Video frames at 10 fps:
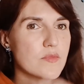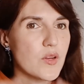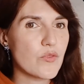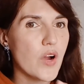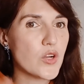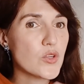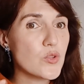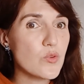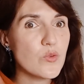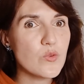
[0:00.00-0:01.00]

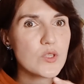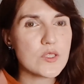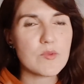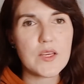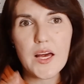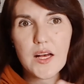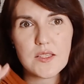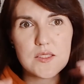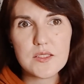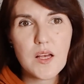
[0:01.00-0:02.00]
ragu or something
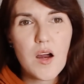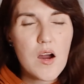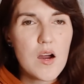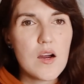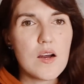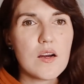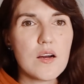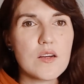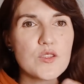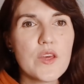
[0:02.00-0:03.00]
else,
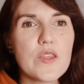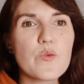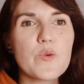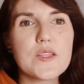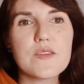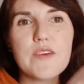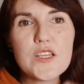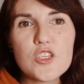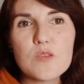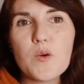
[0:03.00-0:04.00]
together with
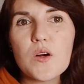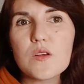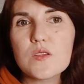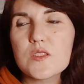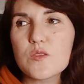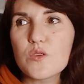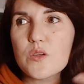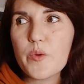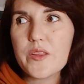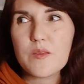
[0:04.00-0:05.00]
vegetables or
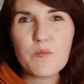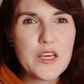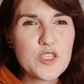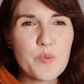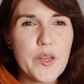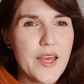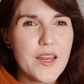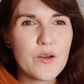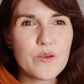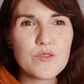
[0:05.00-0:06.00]
with mashed
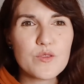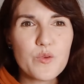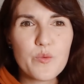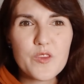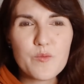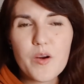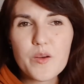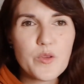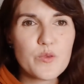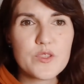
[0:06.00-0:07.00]
potatoes or with
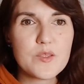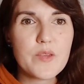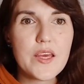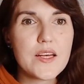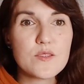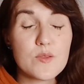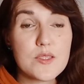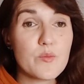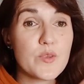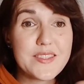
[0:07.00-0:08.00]
buckwheat or something else, or
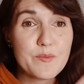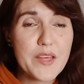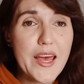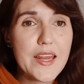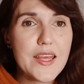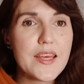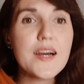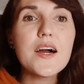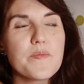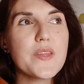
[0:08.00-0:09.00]
with spaghetti.
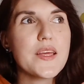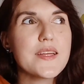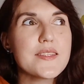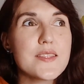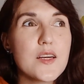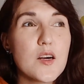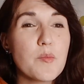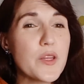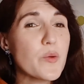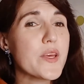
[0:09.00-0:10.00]
And
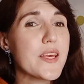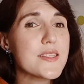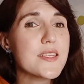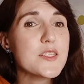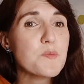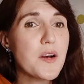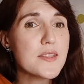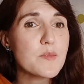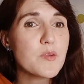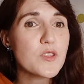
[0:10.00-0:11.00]
by the way, yes, it is
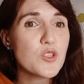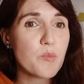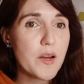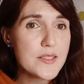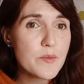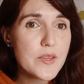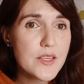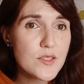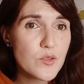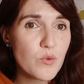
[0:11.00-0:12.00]
possible to buy something
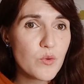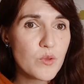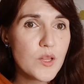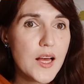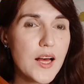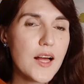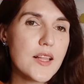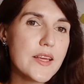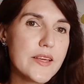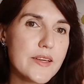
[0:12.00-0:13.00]
at school,
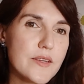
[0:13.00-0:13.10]
like